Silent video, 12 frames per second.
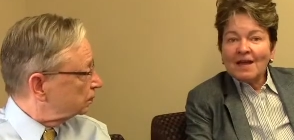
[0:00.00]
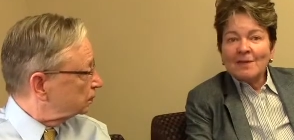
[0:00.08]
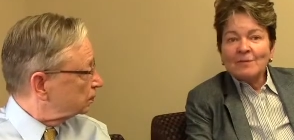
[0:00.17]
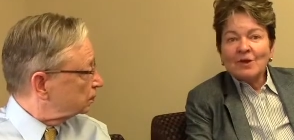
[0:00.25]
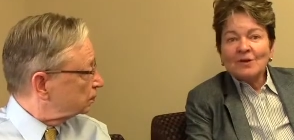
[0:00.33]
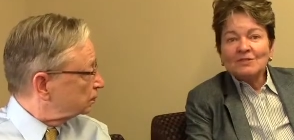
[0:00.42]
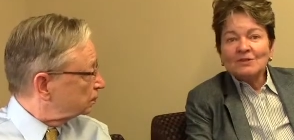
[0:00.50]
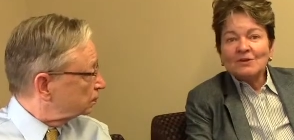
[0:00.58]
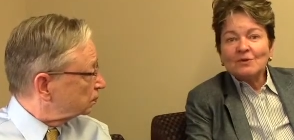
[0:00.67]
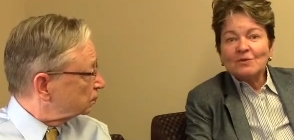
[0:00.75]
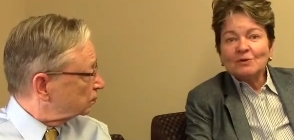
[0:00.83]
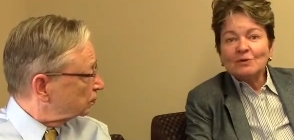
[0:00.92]
Speaker 1: And we
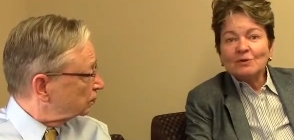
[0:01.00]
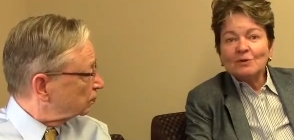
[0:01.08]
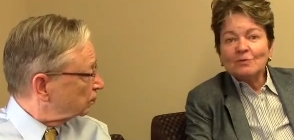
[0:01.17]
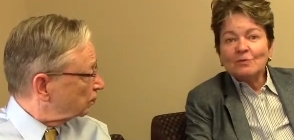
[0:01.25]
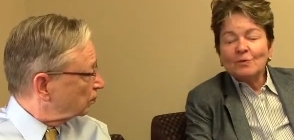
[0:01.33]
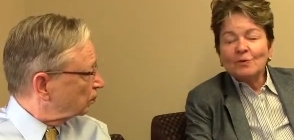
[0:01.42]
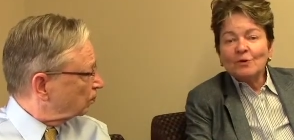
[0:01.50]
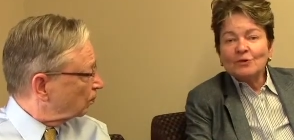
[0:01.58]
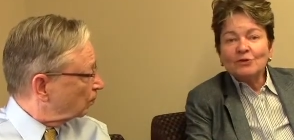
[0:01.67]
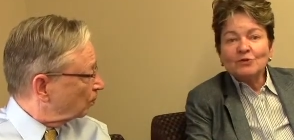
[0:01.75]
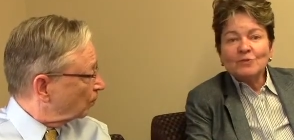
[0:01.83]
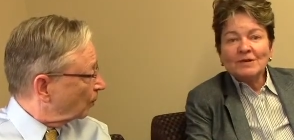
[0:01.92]
also look for
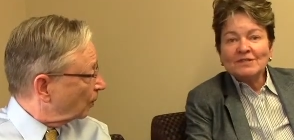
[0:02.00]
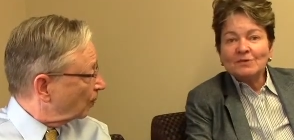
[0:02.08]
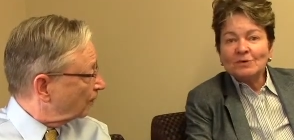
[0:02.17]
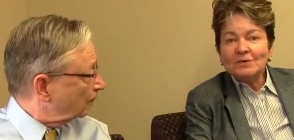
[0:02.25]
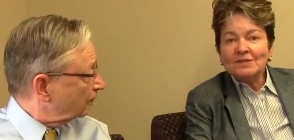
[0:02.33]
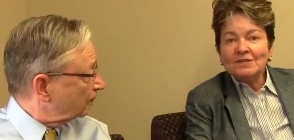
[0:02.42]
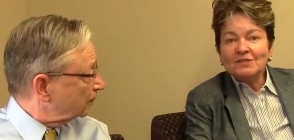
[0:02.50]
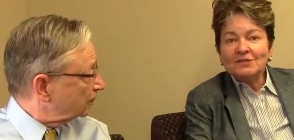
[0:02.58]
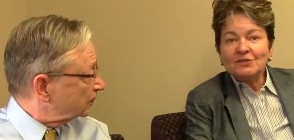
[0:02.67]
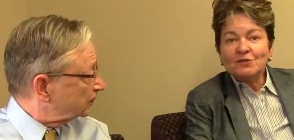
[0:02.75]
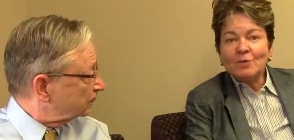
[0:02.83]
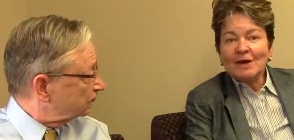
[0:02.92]
new resources
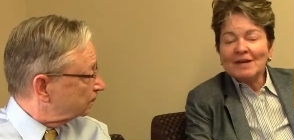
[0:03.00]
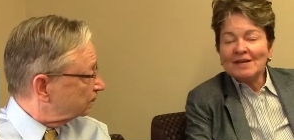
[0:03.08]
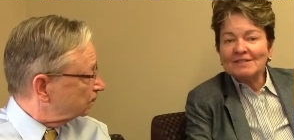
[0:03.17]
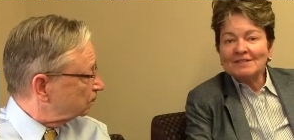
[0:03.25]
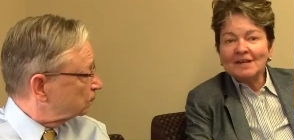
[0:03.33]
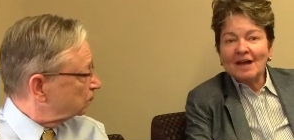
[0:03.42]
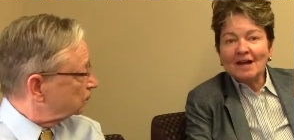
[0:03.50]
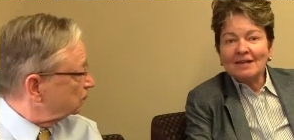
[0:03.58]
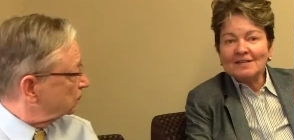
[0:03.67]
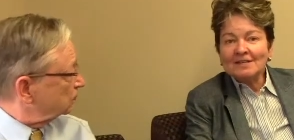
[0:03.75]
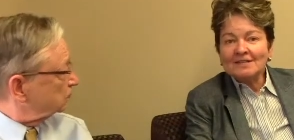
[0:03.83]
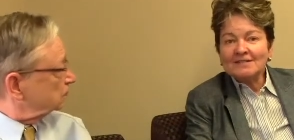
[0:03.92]
and new ways and
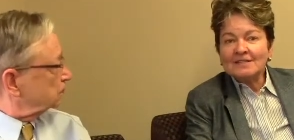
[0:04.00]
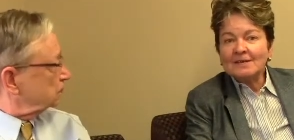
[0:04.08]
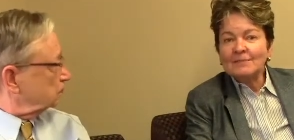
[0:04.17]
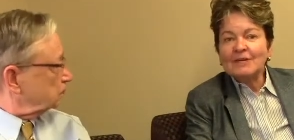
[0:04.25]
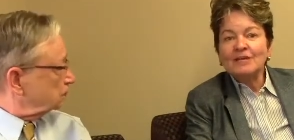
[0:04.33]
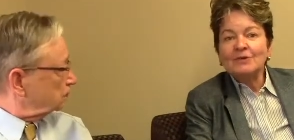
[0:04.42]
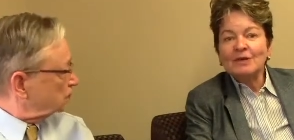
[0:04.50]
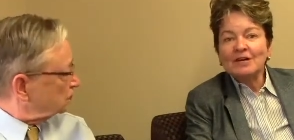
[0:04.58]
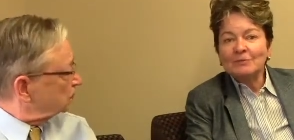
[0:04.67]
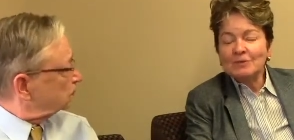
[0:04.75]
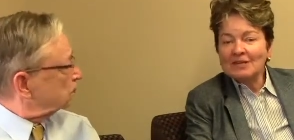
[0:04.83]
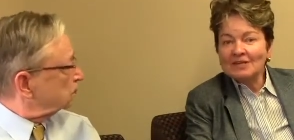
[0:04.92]
ideas that can be
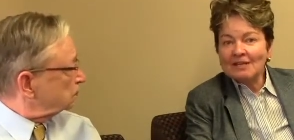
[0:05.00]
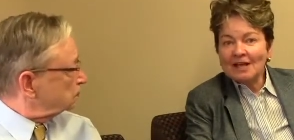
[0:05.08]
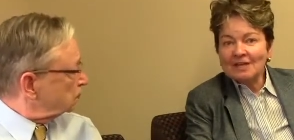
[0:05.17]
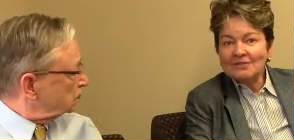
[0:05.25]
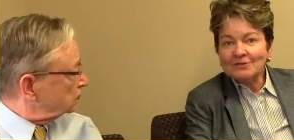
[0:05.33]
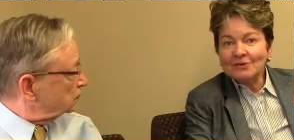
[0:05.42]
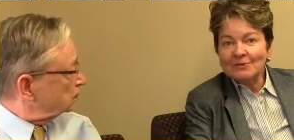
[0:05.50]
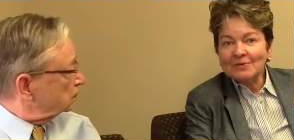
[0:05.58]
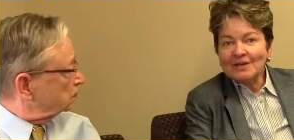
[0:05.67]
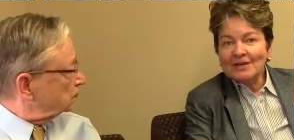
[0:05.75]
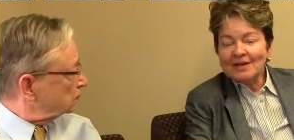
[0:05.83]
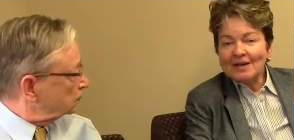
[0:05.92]
integrated within the classroom
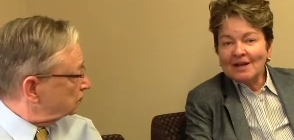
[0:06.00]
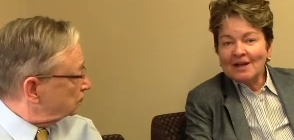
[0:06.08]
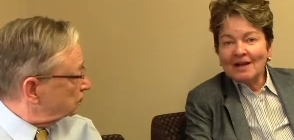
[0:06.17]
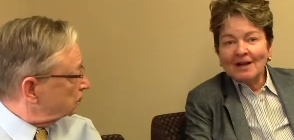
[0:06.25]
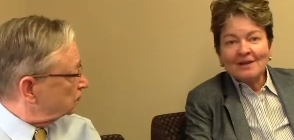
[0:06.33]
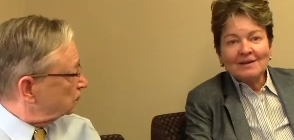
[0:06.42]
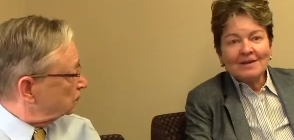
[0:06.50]
uh,